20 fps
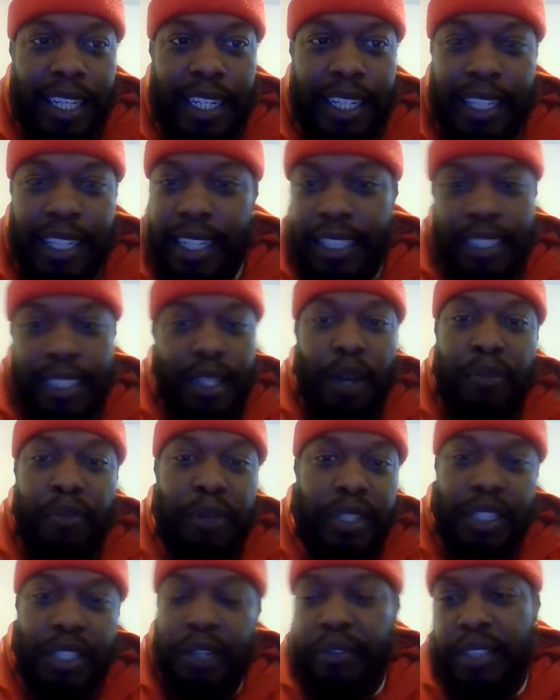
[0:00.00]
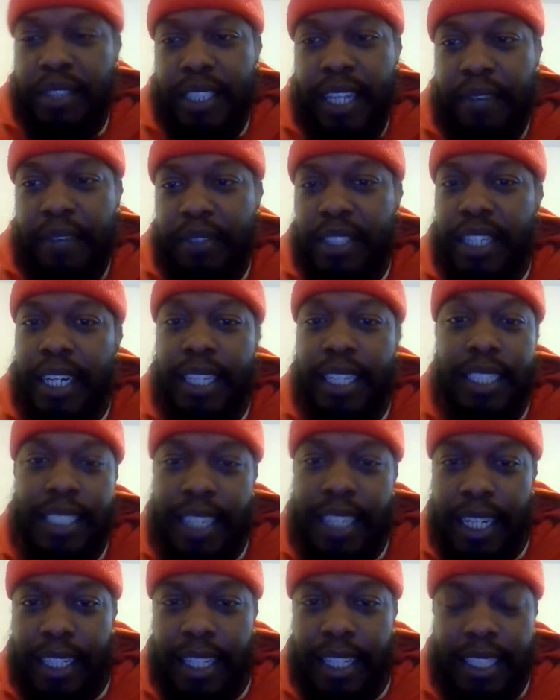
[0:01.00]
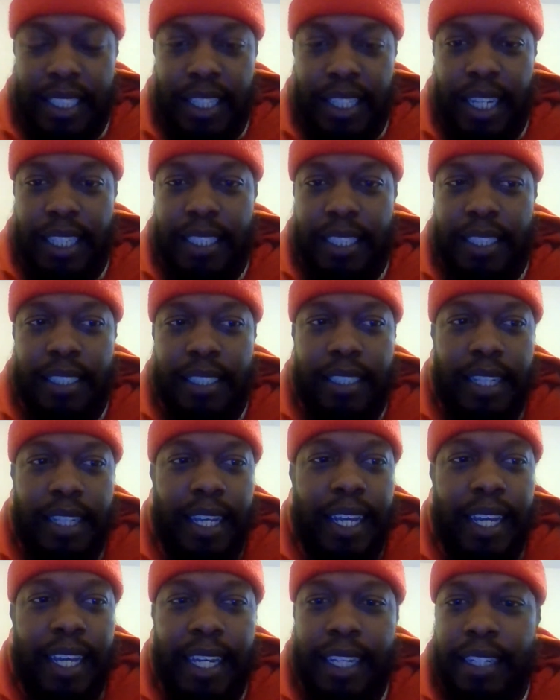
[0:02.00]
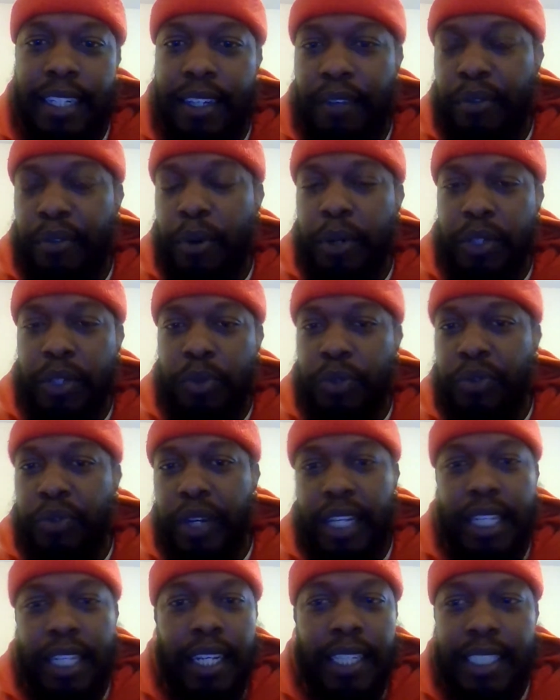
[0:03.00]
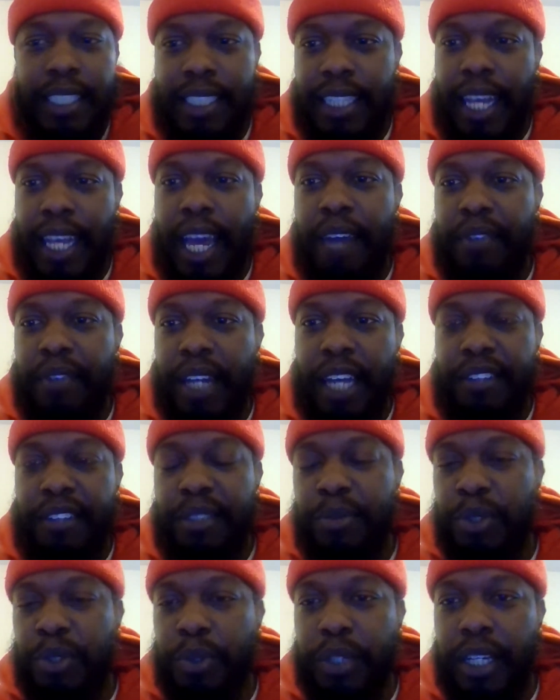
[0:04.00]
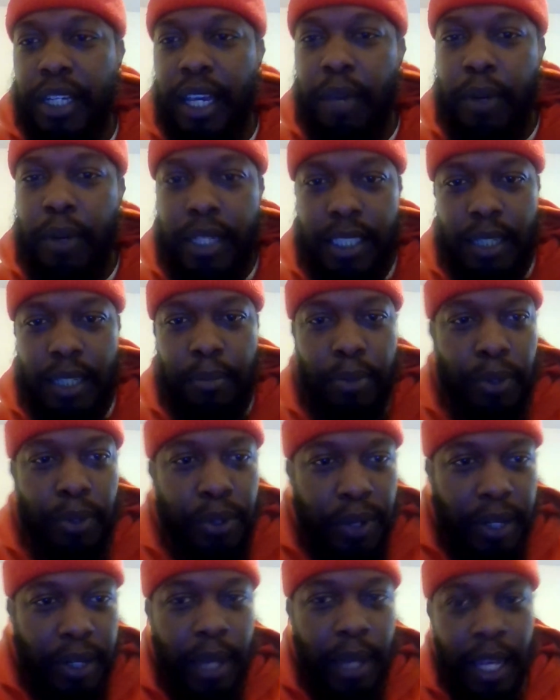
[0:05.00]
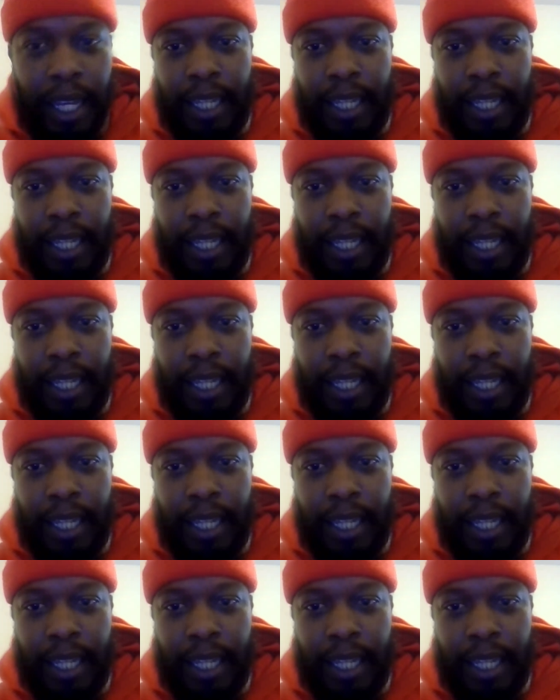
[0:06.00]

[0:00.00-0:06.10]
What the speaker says: these software services have to change. It's not the exchanges. And of course, with regulations, they have to have some sort of KYC program.